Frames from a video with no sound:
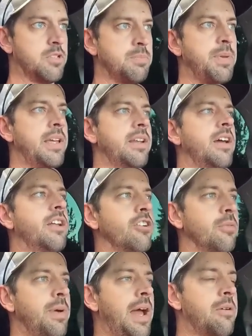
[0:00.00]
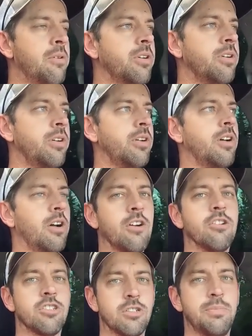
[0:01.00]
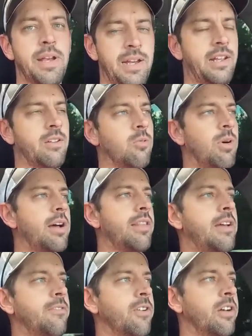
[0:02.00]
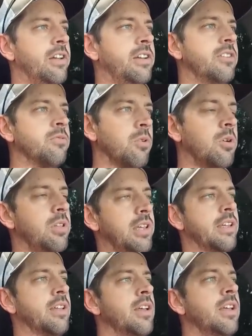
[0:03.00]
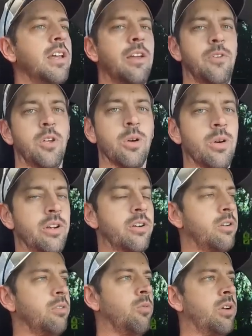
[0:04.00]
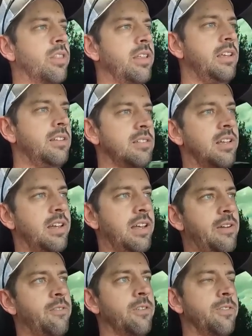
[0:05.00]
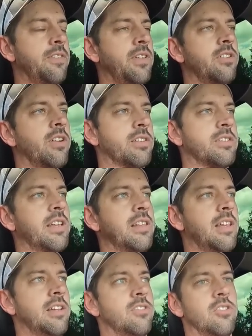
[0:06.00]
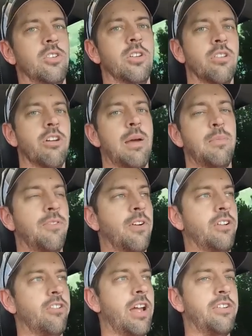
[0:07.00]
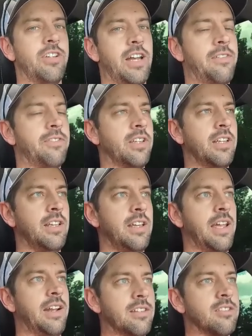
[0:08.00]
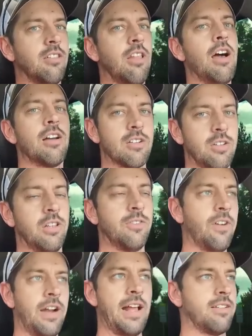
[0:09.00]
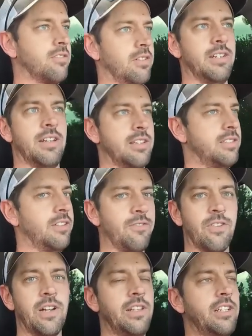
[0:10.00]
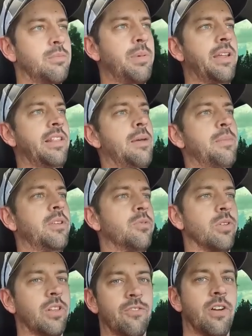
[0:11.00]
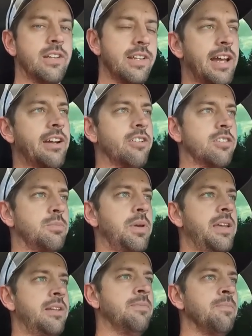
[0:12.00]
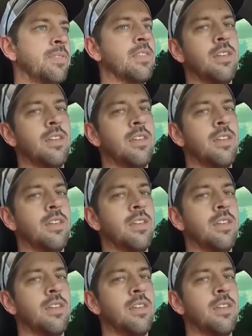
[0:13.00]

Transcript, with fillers: spin under power are spinning while that front end is rolling. If you go under one of these uh, F one fifty trucks like this, you can grab the front drive shaft and it's locked to the front axle. It doesn't freely spin. That means when the front tires spin,